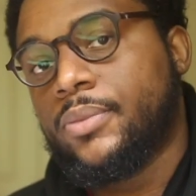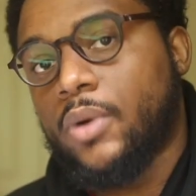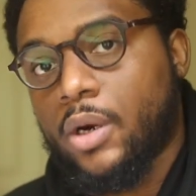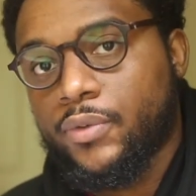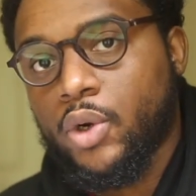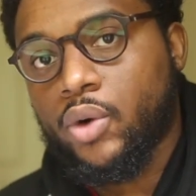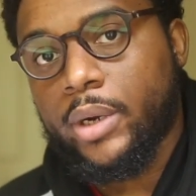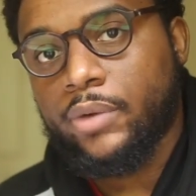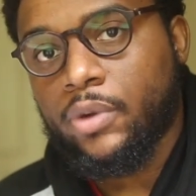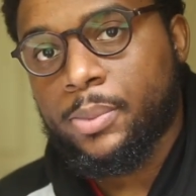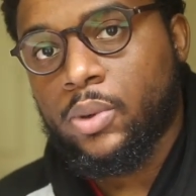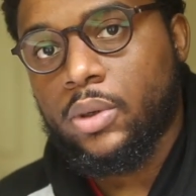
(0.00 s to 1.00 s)
of your credit
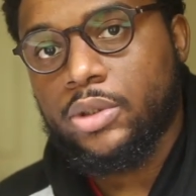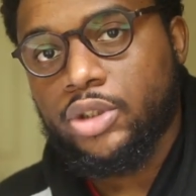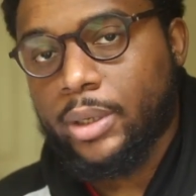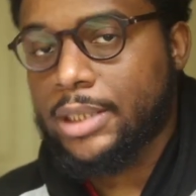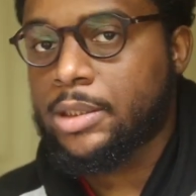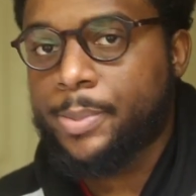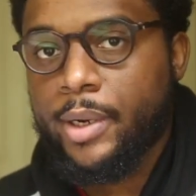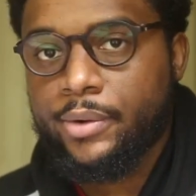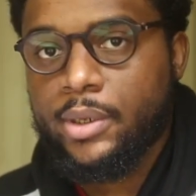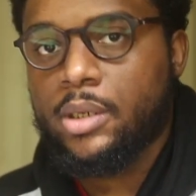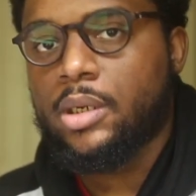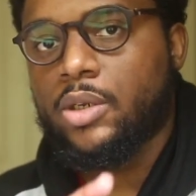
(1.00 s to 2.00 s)
reports, your
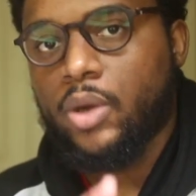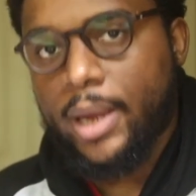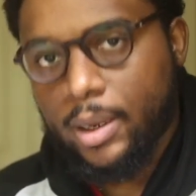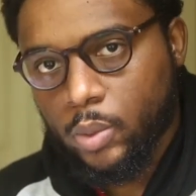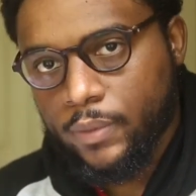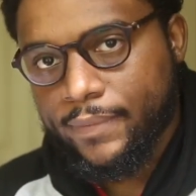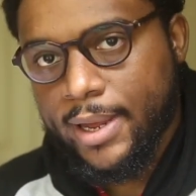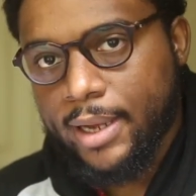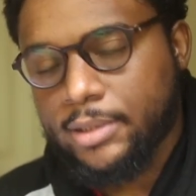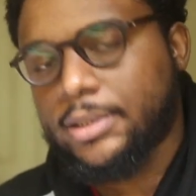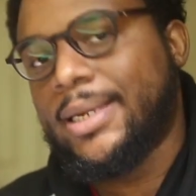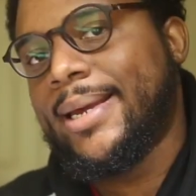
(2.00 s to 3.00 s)
Experian, your
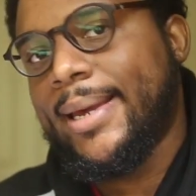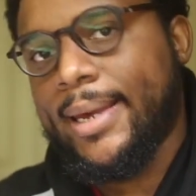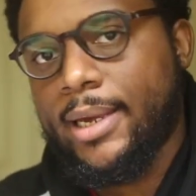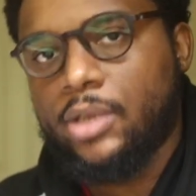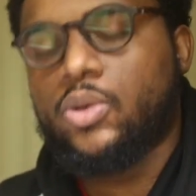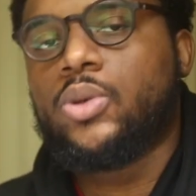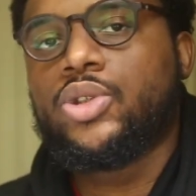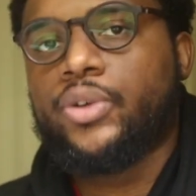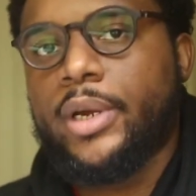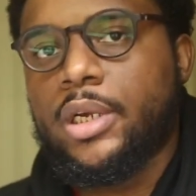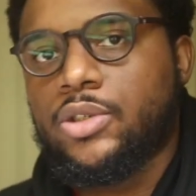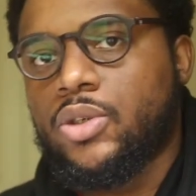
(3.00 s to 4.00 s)
Equifax, and your
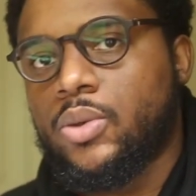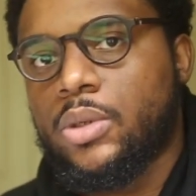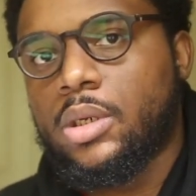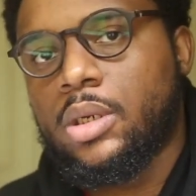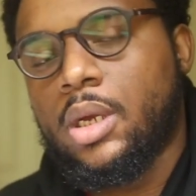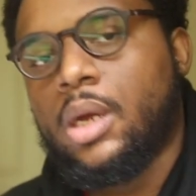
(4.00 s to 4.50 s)
TransUnion.